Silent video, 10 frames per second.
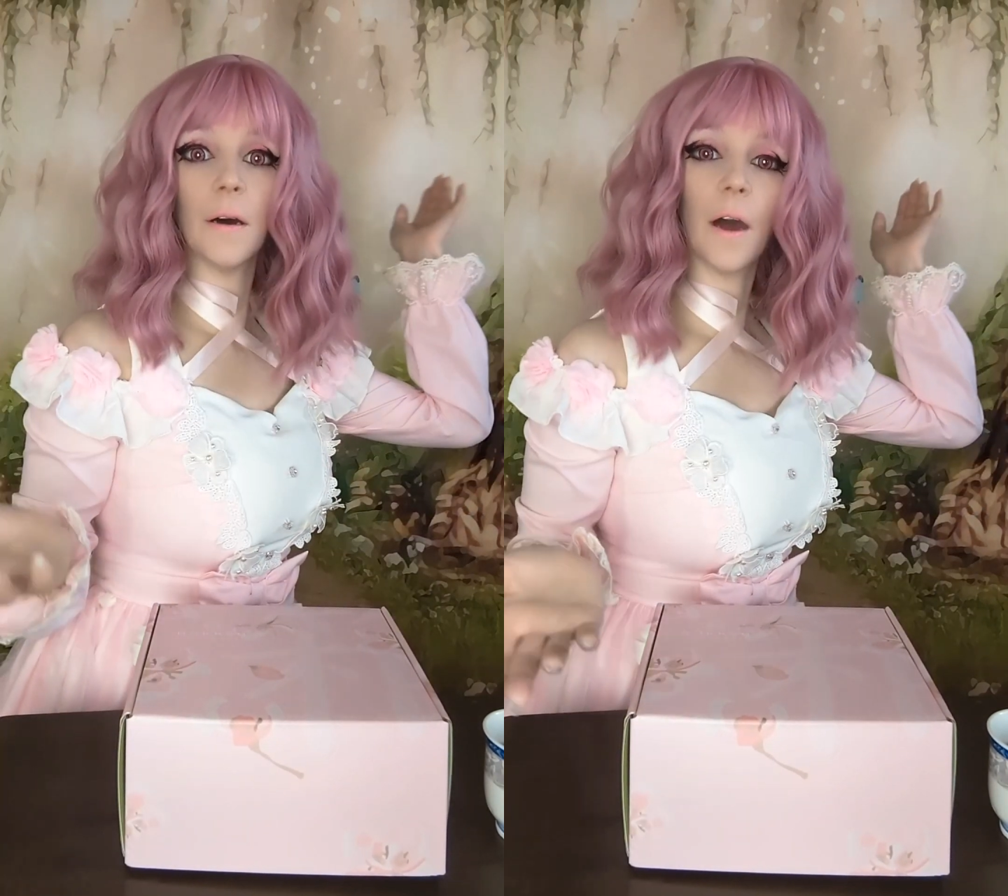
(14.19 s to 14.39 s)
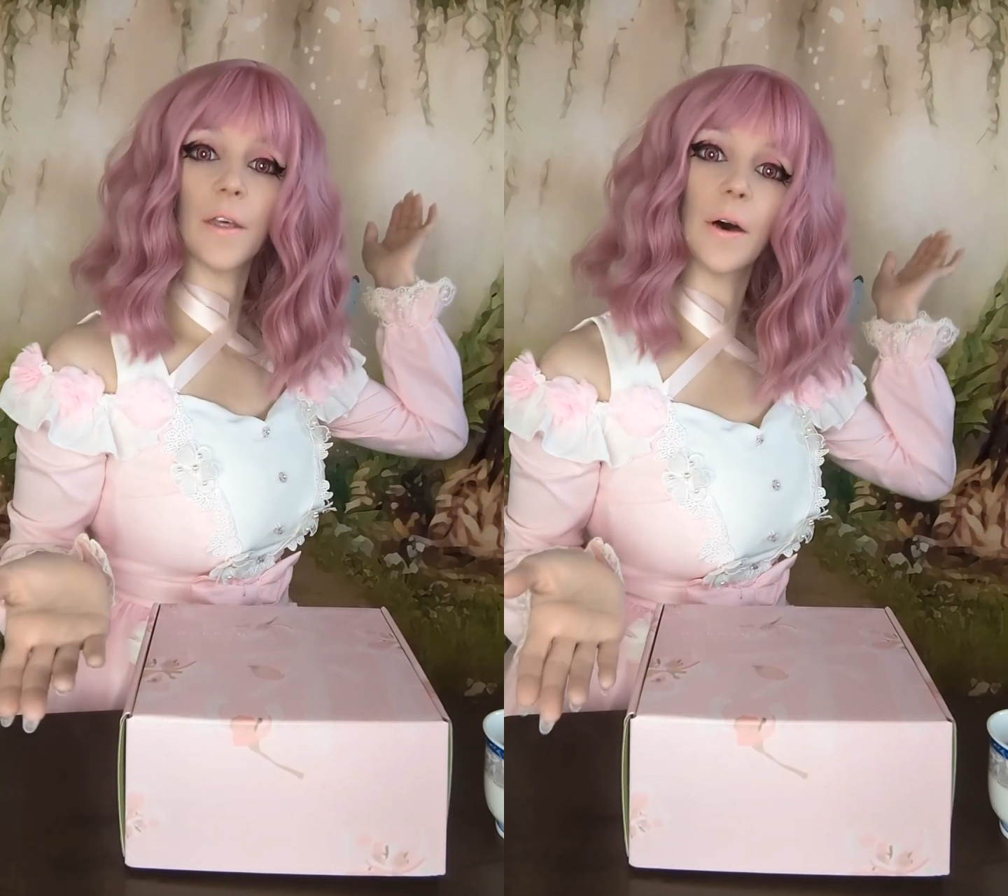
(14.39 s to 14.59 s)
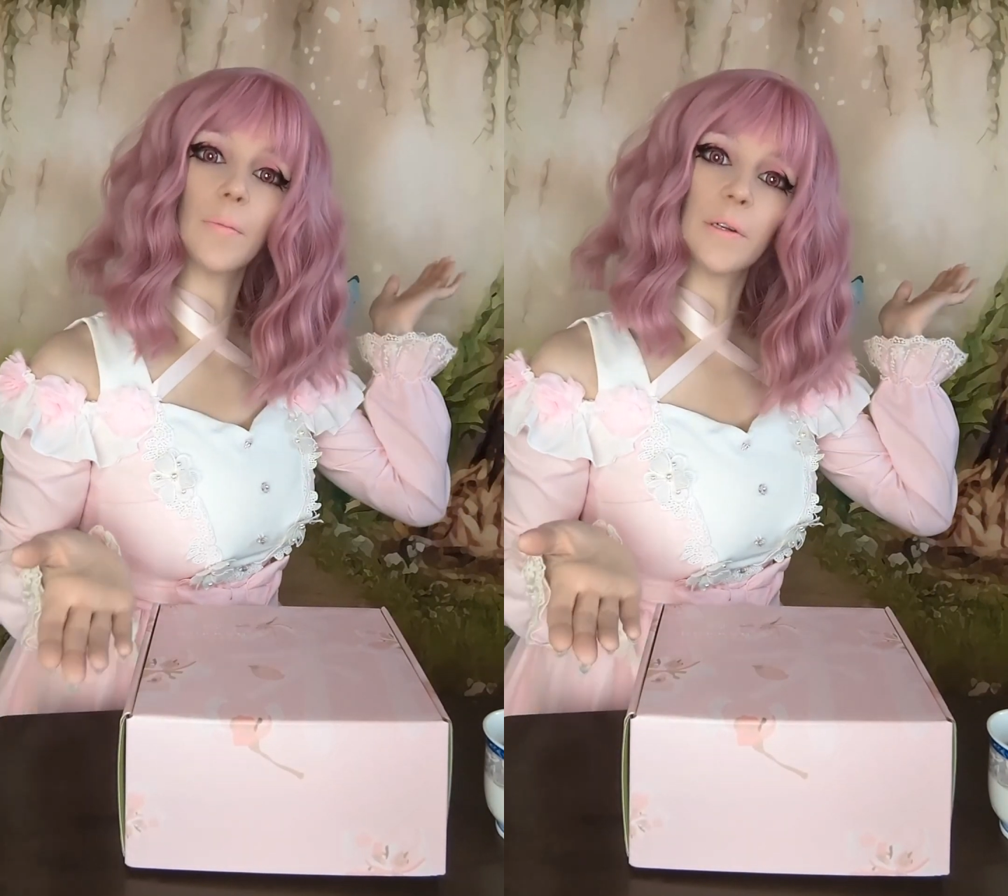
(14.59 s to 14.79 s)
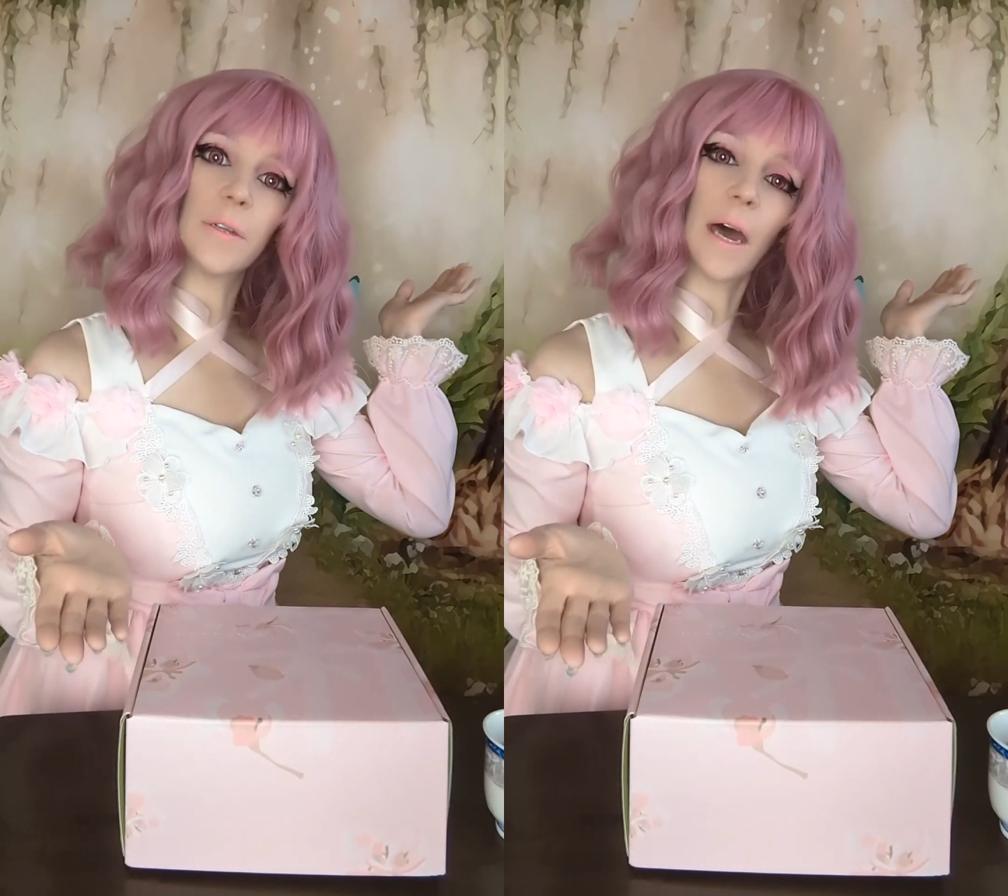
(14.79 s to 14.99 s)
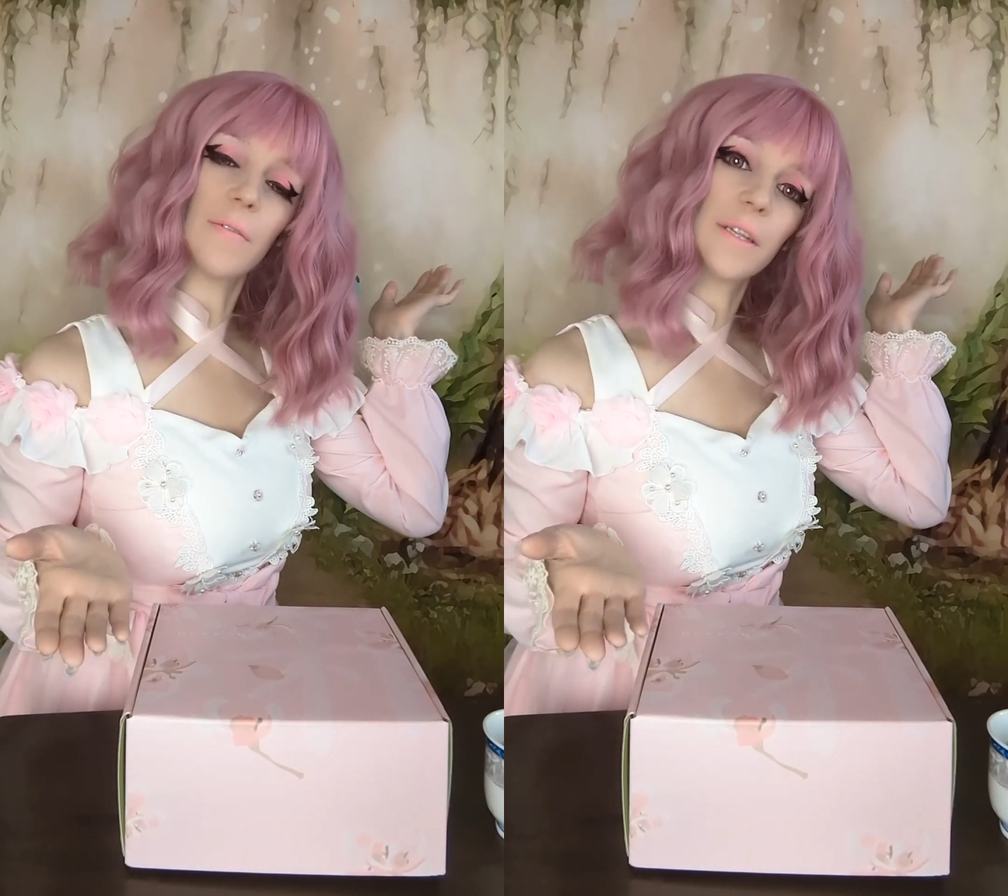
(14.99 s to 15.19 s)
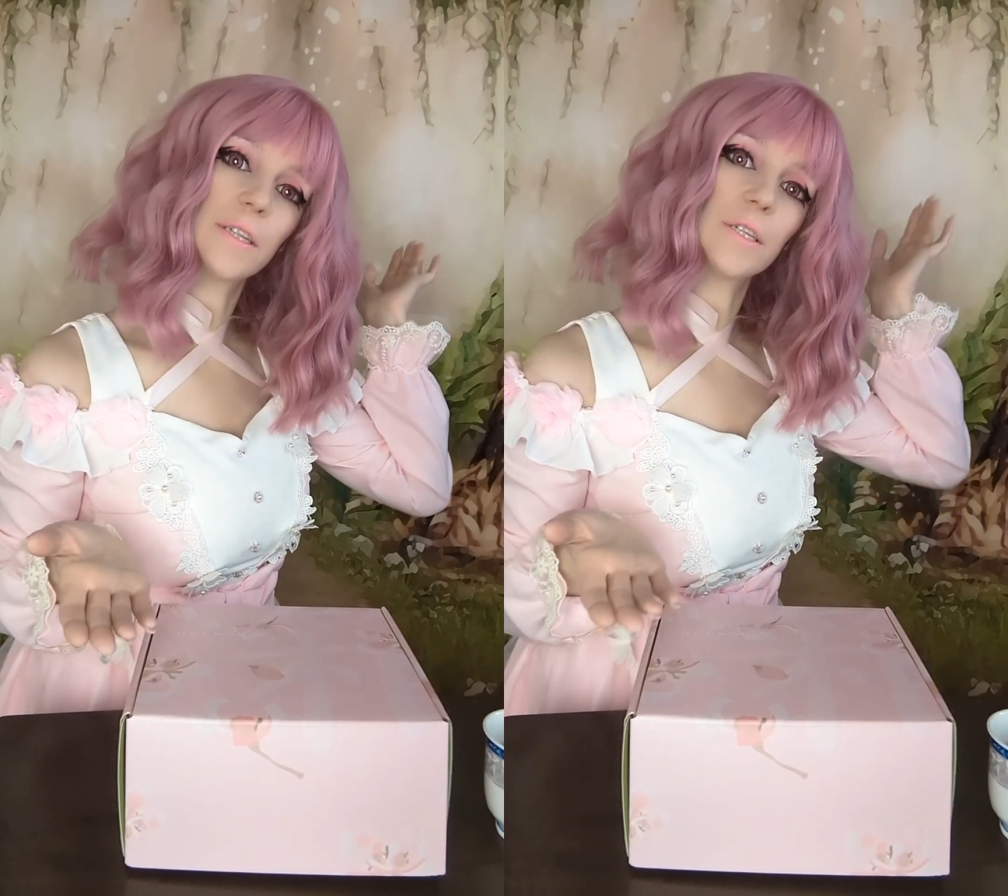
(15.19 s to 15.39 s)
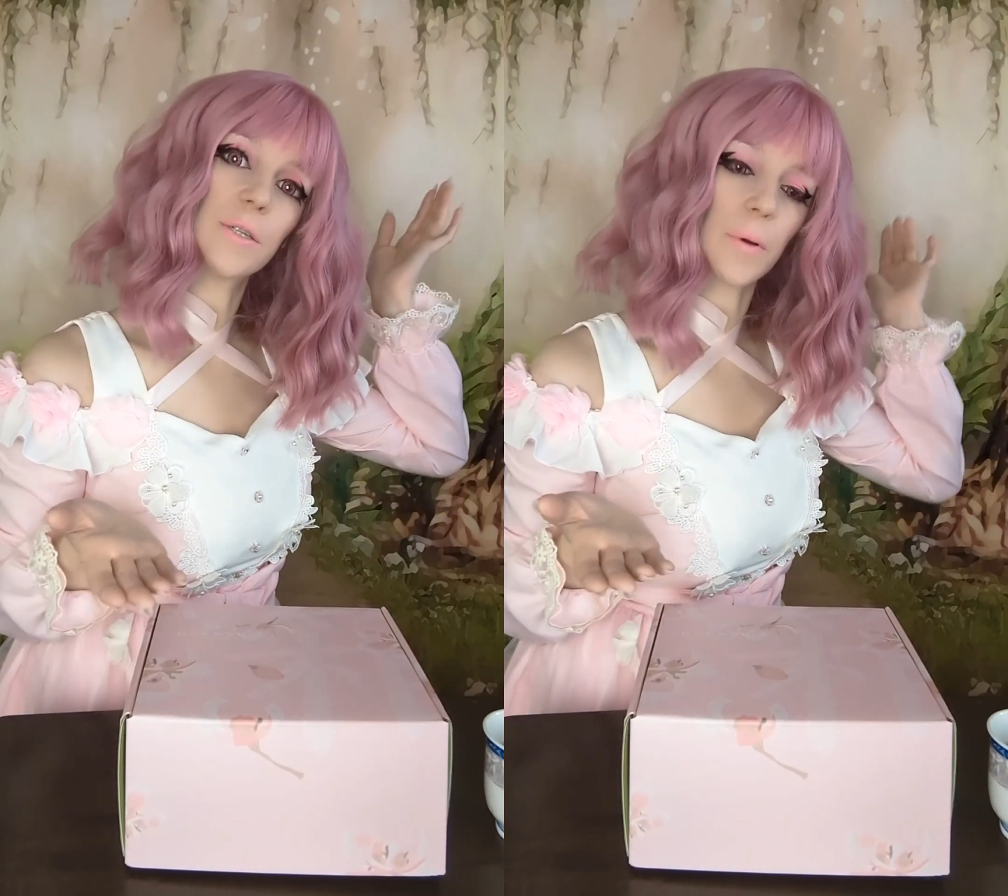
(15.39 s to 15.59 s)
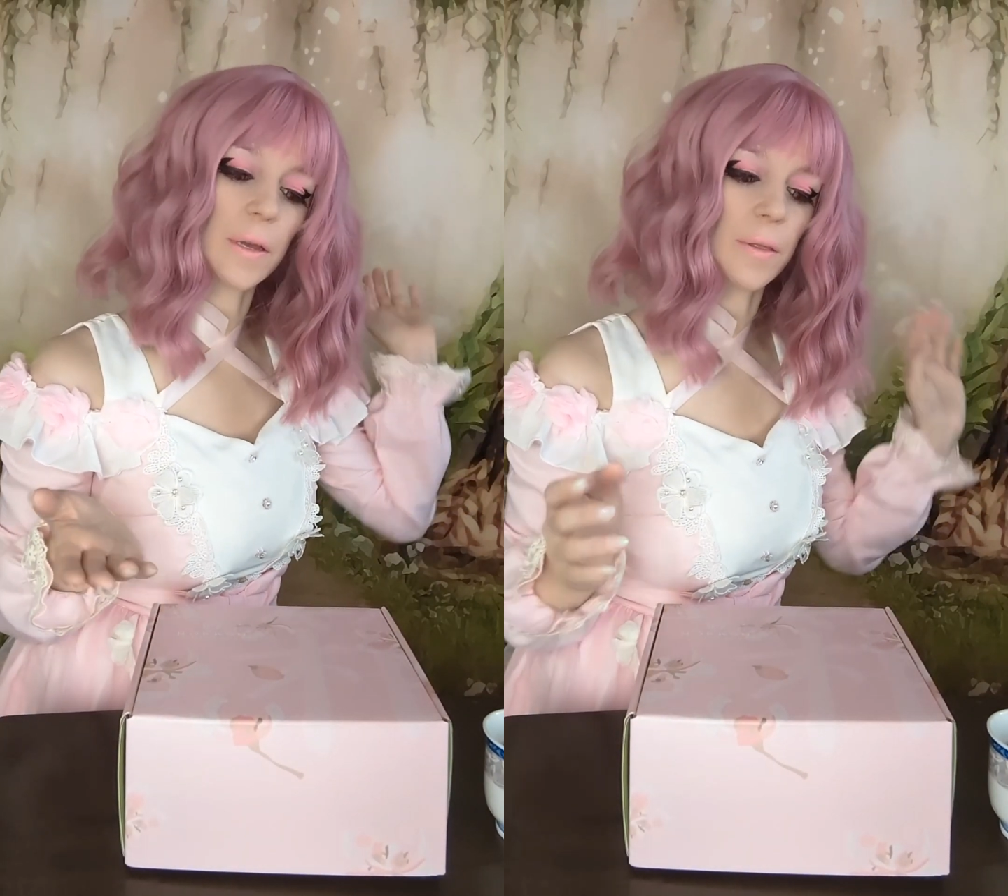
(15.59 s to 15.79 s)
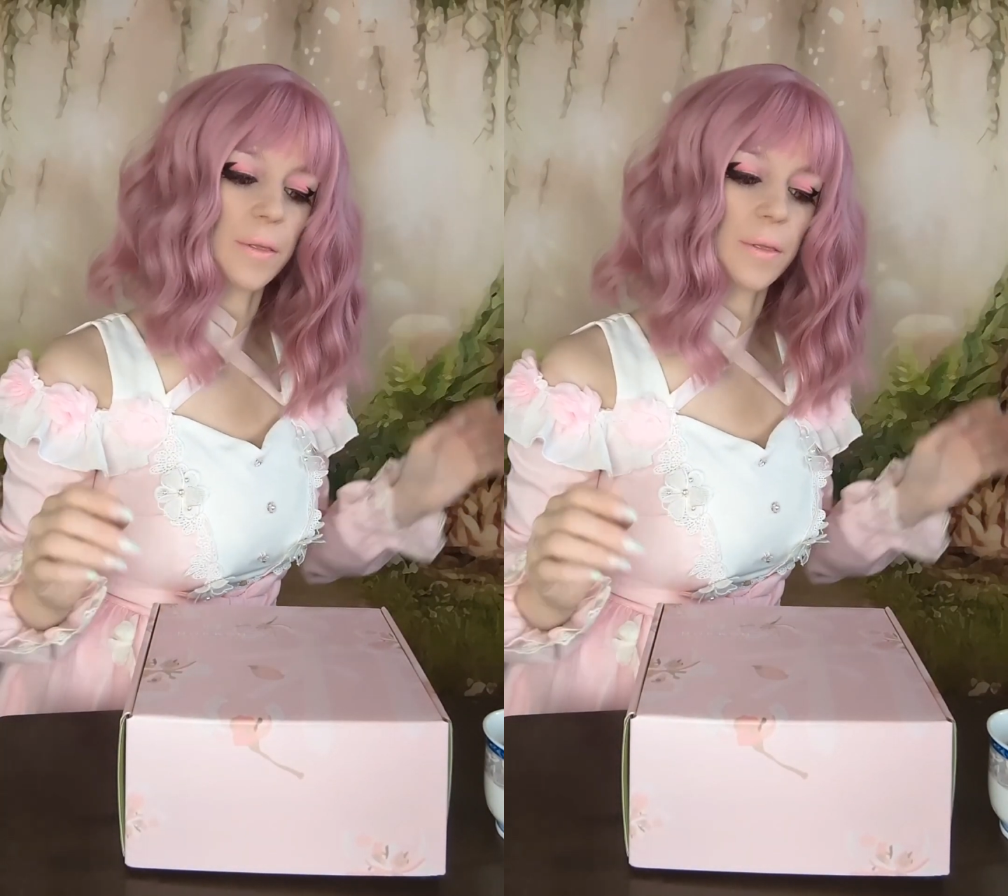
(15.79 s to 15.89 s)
I thought we'd have a little spring